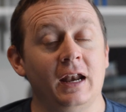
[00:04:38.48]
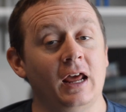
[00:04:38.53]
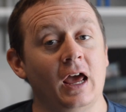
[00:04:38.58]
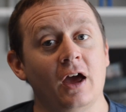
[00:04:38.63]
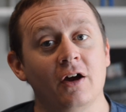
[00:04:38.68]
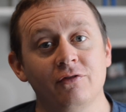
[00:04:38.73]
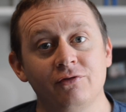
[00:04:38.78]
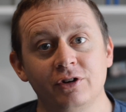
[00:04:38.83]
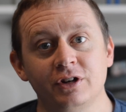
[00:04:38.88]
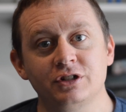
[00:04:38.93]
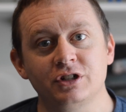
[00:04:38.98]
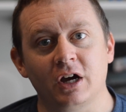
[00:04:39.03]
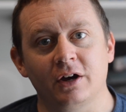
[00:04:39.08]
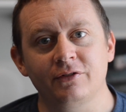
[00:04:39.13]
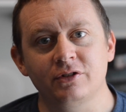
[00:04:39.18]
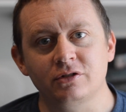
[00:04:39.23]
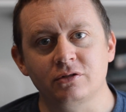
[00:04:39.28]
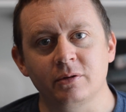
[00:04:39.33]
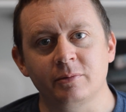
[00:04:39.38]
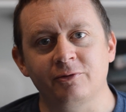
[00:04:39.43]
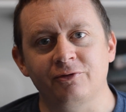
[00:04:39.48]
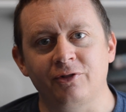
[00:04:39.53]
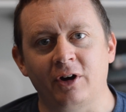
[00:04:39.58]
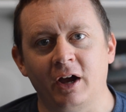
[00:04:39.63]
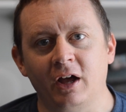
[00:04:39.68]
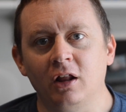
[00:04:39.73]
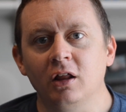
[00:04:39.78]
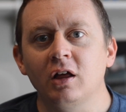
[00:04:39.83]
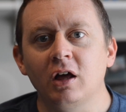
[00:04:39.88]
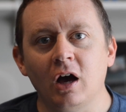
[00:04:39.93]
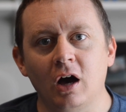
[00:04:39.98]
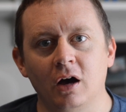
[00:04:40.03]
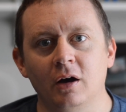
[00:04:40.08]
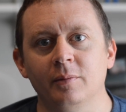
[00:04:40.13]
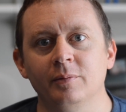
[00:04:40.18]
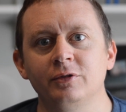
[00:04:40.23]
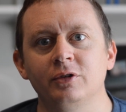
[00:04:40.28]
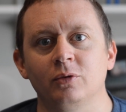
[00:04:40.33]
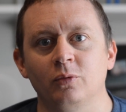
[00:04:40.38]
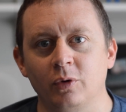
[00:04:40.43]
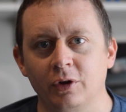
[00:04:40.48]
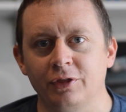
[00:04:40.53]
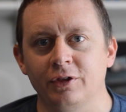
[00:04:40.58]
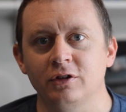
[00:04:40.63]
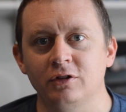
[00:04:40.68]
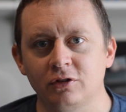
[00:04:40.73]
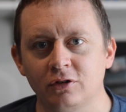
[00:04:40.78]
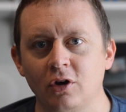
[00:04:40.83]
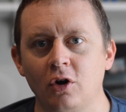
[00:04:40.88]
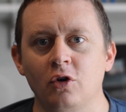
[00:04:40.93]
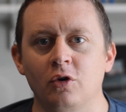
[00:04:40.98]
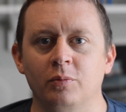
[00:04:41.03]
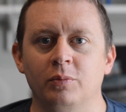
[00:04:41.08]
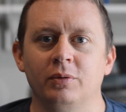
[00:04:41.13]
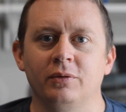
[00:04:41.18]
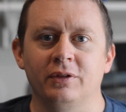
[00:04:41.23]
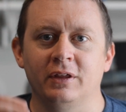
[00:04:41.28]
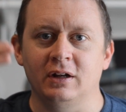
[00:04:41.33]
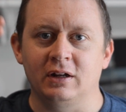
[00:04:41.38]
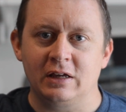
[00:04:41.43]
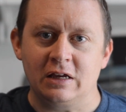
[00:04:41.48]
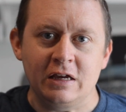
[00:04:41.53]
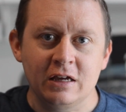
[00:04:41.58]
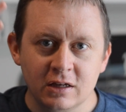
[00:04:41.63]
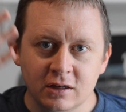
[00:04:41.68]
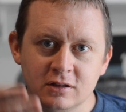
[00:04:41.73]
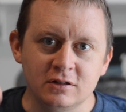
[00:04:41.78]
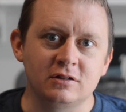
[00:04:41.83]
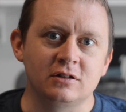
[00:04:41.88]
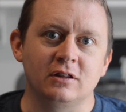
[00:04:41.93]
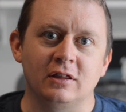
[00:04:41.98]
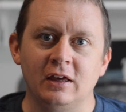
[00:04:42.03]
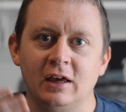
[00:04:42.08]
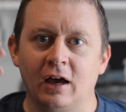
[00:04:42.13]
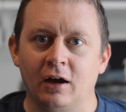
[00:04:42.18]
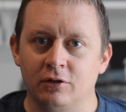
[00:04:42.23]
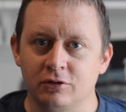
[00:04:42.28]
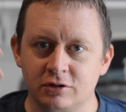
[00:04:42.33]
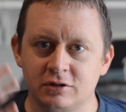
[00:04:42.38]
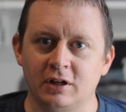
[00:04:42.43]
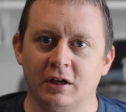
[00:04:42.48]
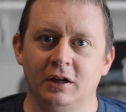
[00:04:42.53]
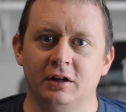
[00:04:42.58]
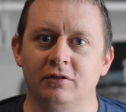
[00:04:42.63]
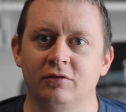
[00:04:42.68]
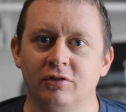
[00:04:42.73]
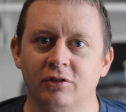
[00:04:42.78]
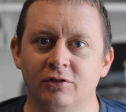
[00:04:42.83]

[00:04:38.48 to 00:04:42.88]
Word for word: Every JavaScript file comes with a scope that is the outside of